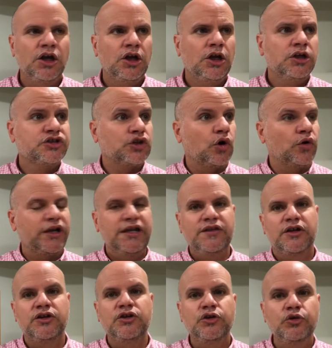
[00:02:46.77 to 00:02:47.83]
So in the
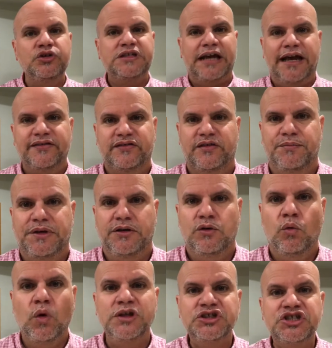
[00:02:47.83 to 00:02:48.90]
New Testament,
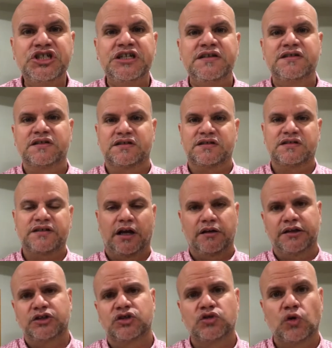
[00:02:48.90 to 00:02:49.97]
when Jesus is
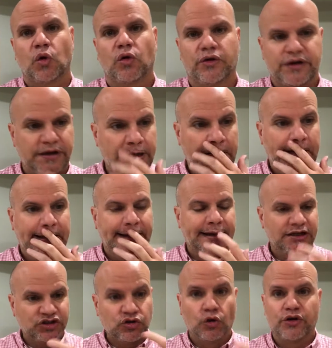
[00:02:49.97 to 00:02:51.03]
telling a
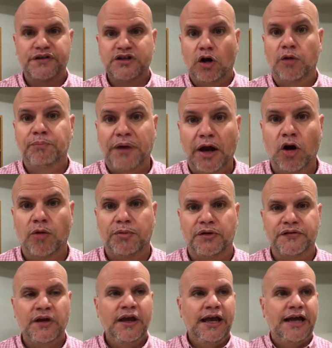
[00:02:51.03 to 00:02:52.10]
story called
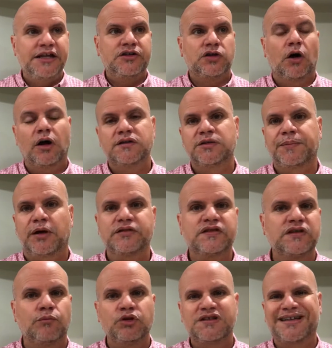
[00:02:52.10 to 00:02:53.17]
parables, and he talks about
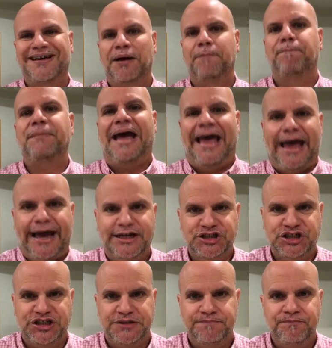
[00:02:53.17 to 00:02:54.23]
someone's
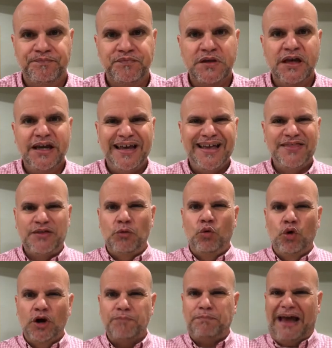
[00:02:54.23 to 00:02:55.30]
compassion, the
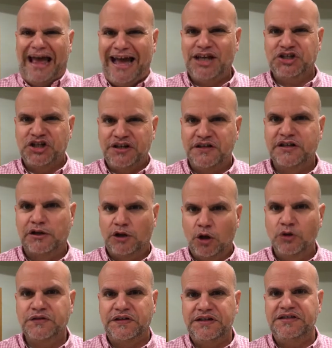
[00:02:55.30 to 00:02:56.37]
word passion is
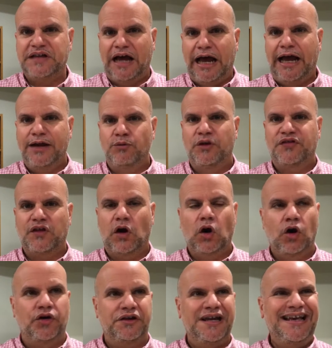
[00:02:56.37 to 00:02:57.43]
closely tied with the
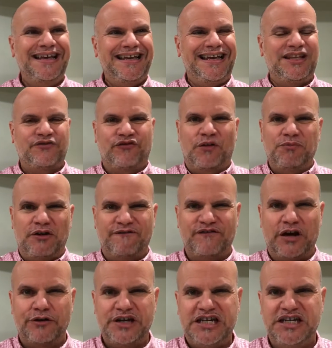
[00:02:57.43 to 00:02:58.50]
heart. It's from their
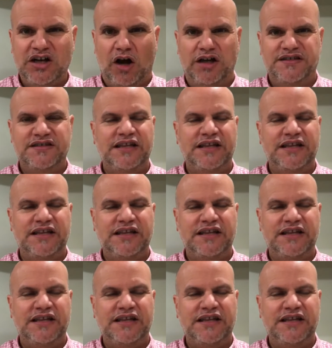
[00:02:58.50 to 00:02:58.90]
very guts.